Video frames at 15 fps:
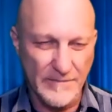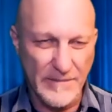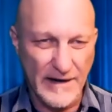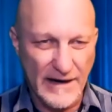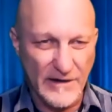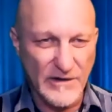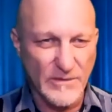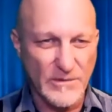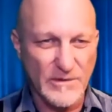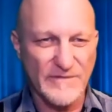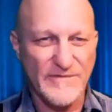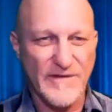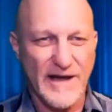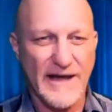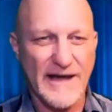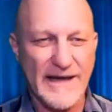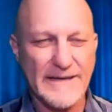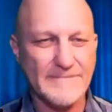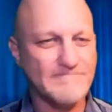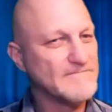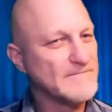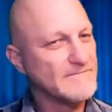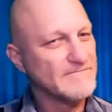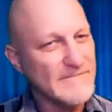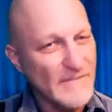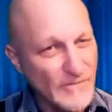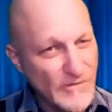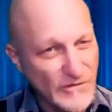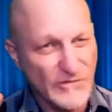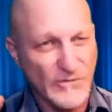But how do you really find,
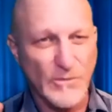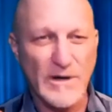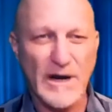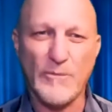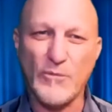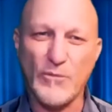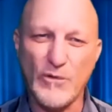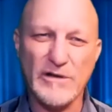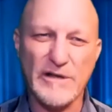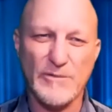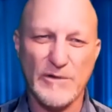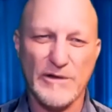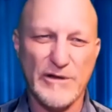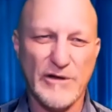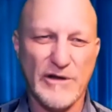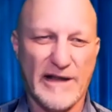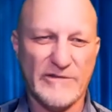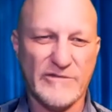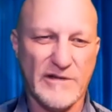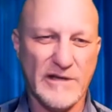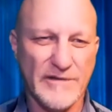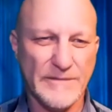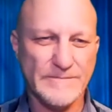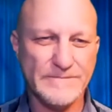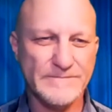this is what I'm really, really good at, Steven?